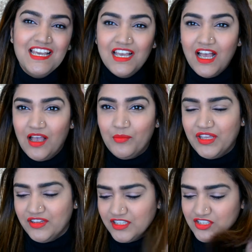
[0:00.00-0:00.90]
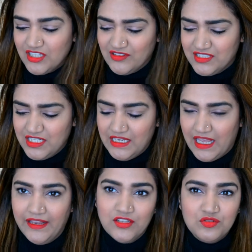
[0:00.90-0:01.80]
I think it's
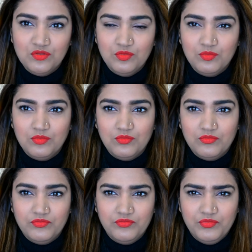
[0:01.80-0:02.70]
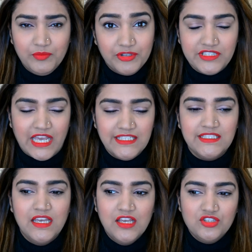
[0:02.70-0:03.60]
1,009 to be precise.
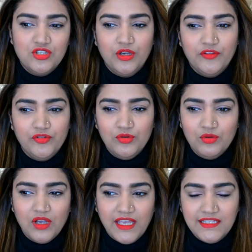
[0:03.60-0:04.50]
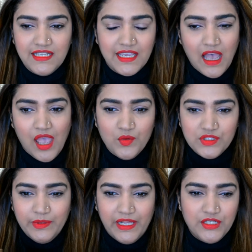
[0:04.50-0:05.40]
So if you guys, like, I was
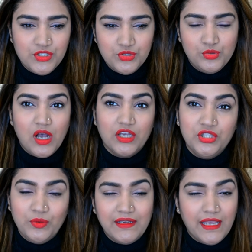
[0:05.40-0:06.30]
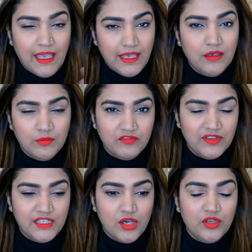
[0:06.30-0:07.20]
planning to do a Q&A
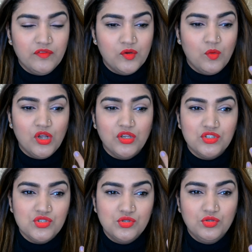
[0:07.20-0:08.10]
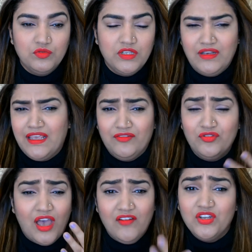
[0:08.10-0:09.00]
video. If you want to, like, if you
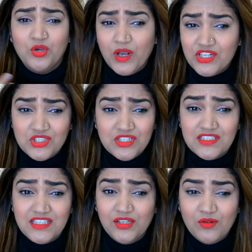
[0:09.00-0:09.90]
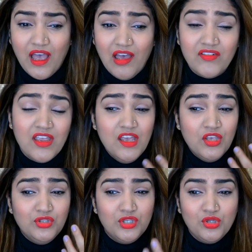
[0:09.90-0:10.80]
have any questions that you have,
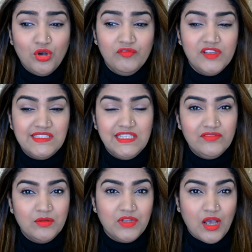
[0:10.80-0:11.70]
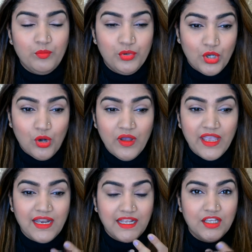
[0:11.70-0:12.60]
you can always leave them down below,
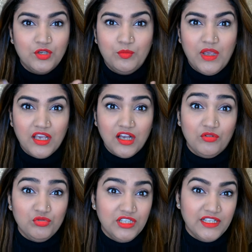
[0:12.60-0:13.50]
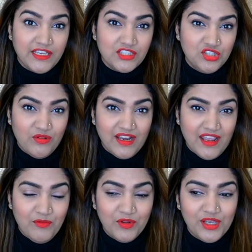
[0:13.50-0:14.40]
and I can make a really nice
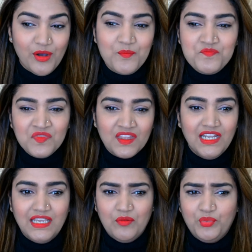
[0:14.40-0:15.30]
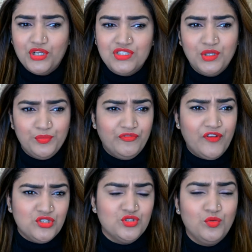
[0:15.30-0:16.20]
Q&A video, like personal,
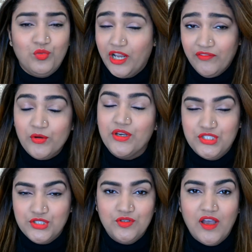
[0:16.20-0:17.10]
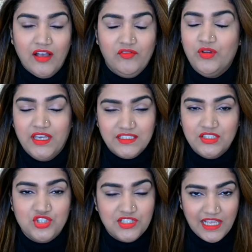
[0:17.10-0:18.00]
professional, whatever questions you have, you guys
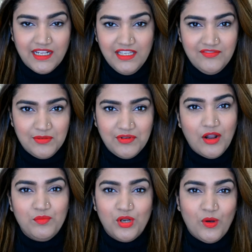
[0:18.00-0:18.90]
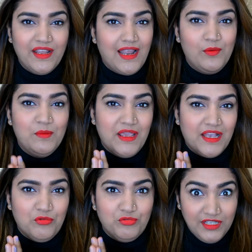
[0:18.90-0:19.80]
can just like leave them down below, and I will make
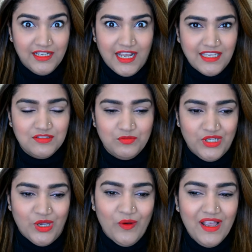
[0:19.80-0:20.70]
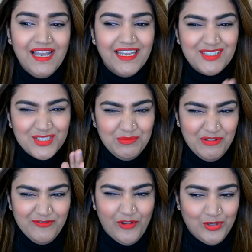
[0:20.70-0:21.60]
a really nice video. Like, it's gonna be
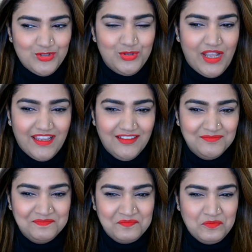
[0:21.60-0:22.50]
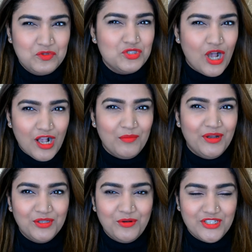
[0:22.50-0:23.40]
fun to like talk
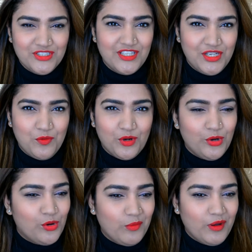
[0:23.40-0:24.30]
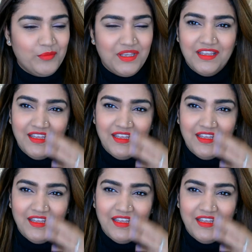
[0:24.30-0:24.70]
about the questions that you want to know about me.